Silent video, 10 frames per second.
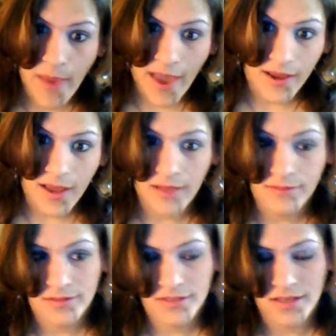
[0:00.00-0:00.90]
back
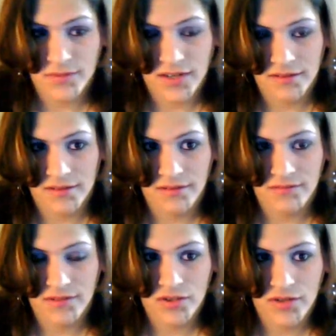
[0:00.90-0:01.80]
on subject
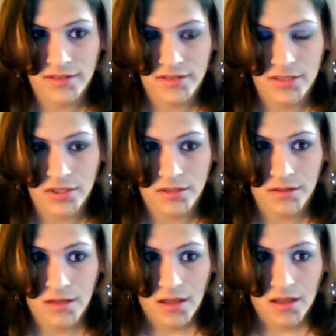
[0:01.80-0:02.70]
of detransition.